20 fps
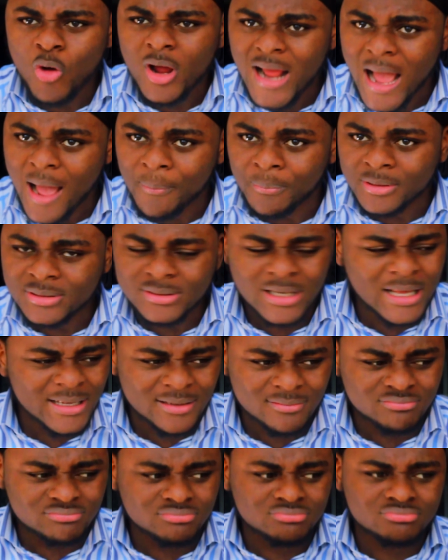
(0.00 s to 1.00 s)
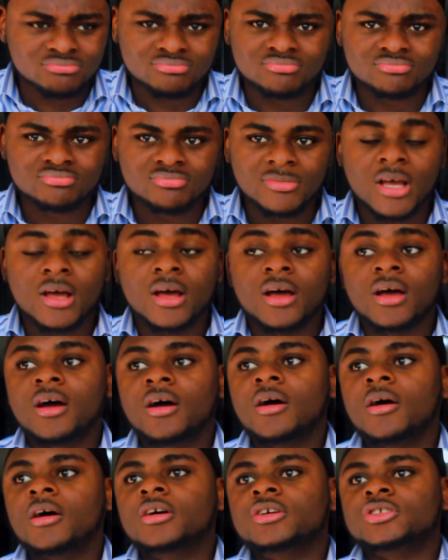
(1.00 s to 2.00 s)
happened? Like,
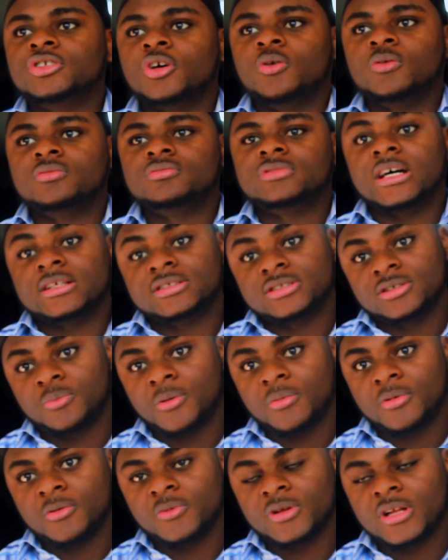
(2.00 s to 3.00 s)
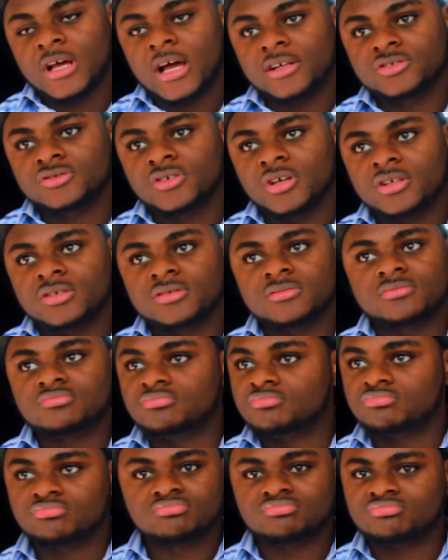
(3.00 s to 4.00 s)
so that's the problem with Android.
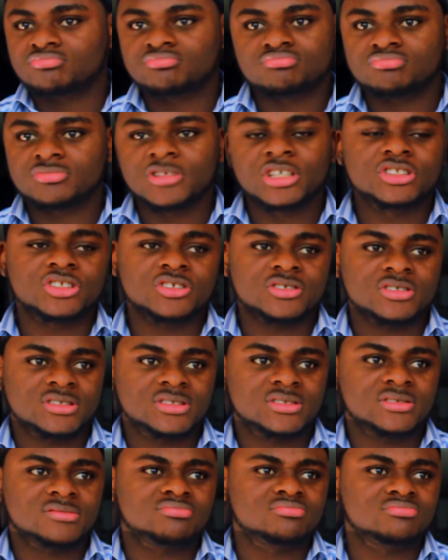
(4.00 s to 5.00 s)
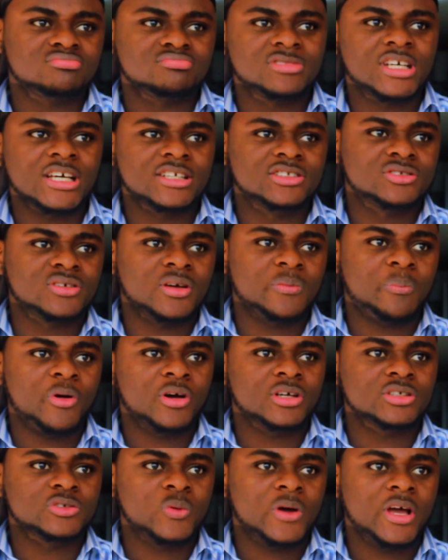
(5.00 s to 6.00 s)
It just gets to a
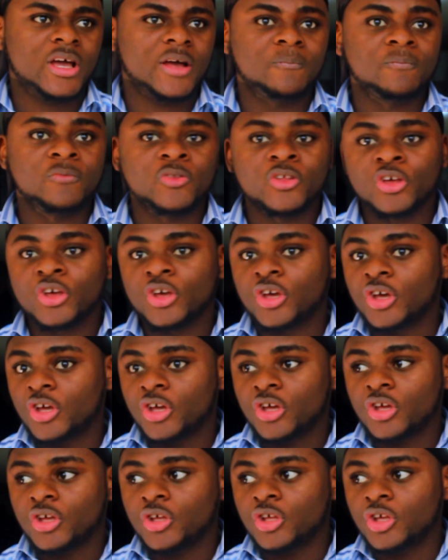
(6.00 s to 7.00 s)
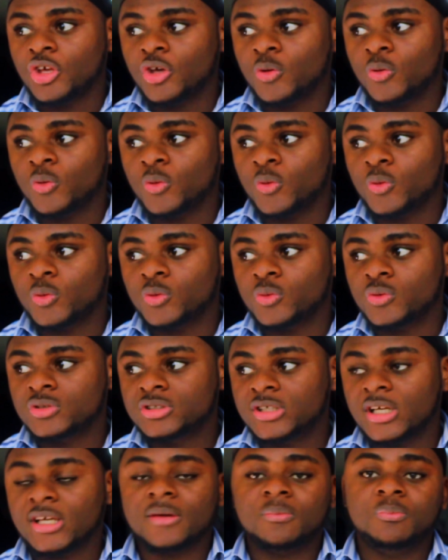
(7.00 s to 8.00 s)
point where you
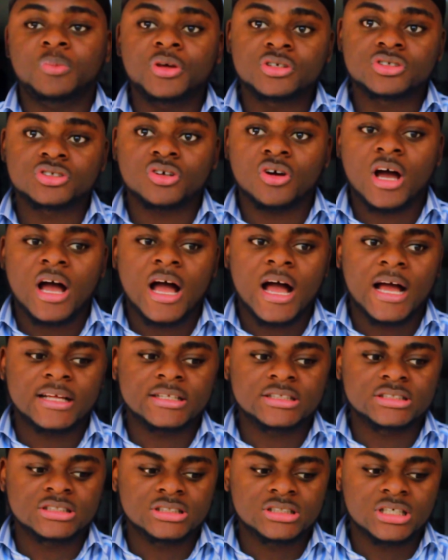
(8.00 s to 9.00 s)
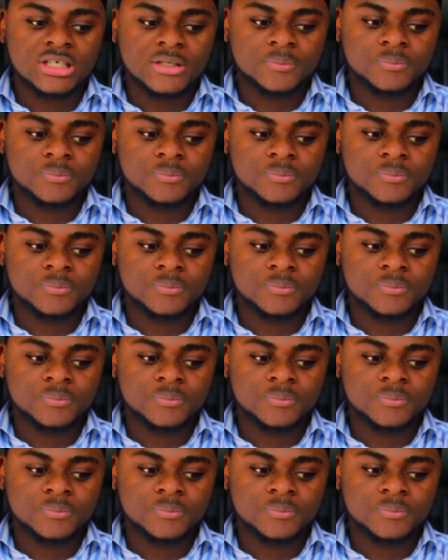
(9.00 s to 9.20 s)
take a picture and